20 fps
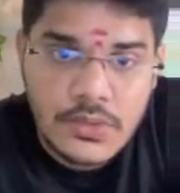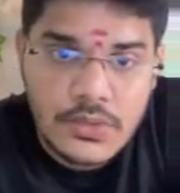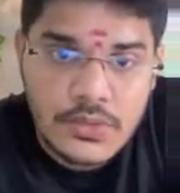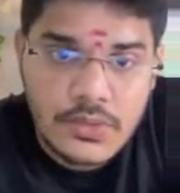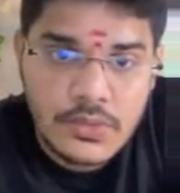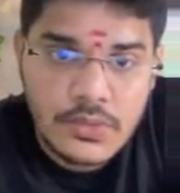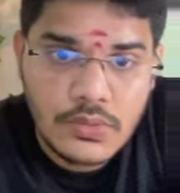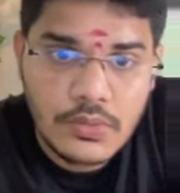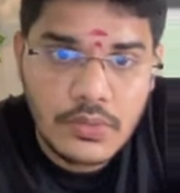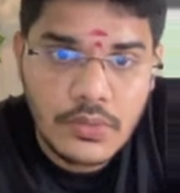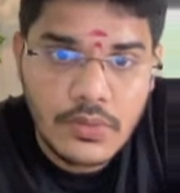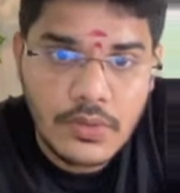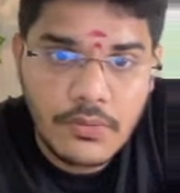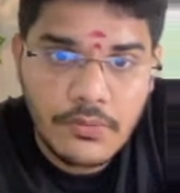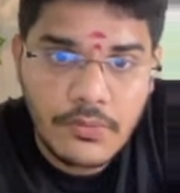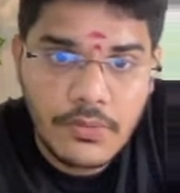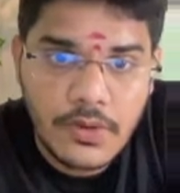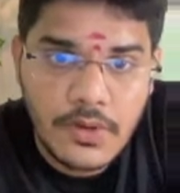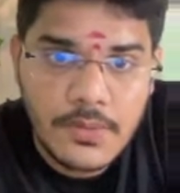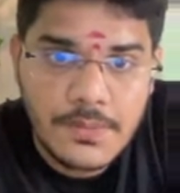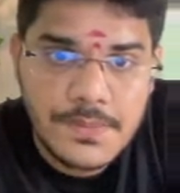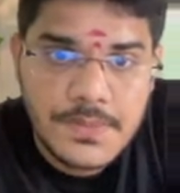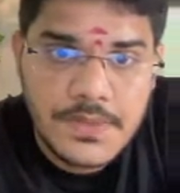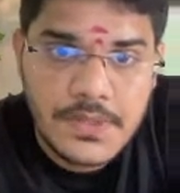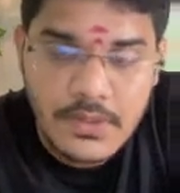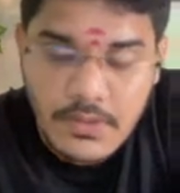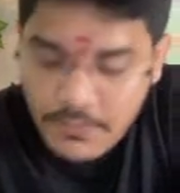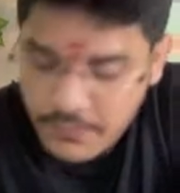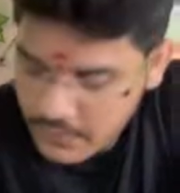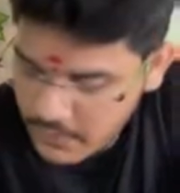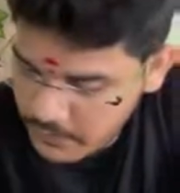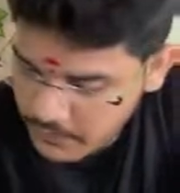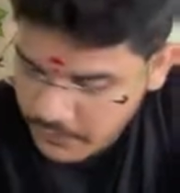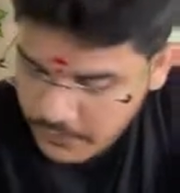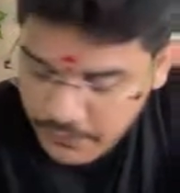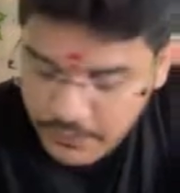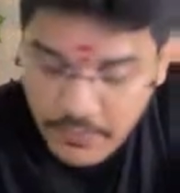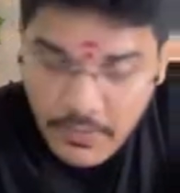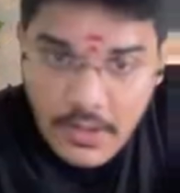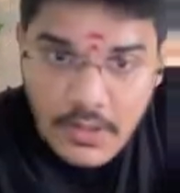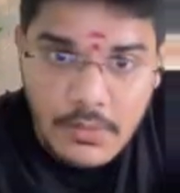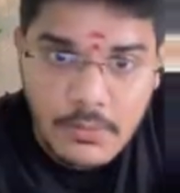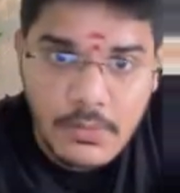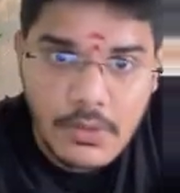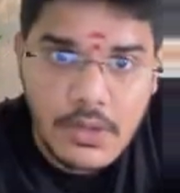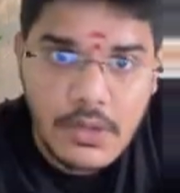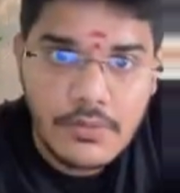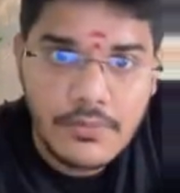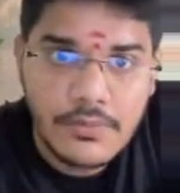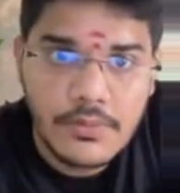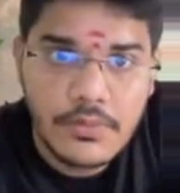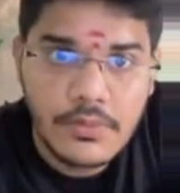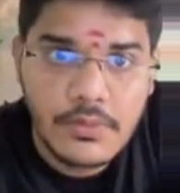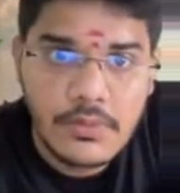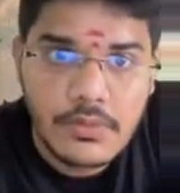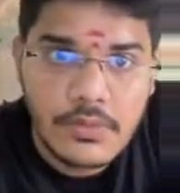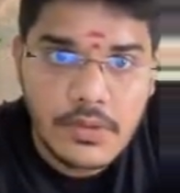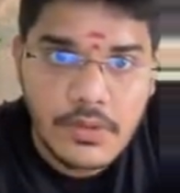So if you observe from formula 4,